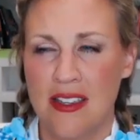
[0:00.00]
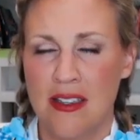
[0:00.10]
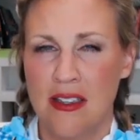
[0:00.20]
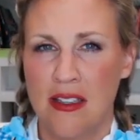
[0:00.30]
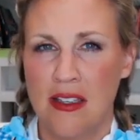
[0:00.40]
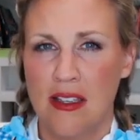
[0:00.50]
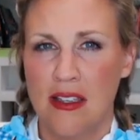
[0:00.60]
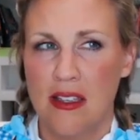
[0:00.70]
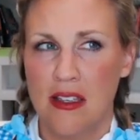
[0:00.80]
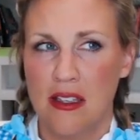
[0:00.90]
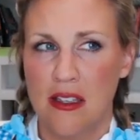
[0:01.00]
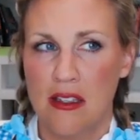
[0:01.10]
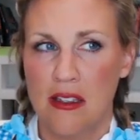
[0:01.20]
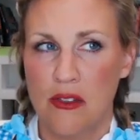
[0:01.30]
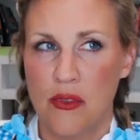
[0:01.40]
I think it's
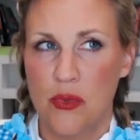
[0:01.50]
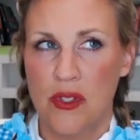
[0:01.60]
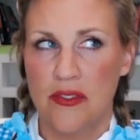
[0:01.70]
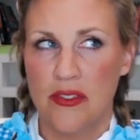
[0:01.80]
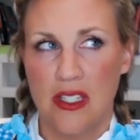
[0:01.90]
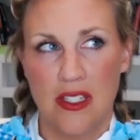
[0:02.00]
the West.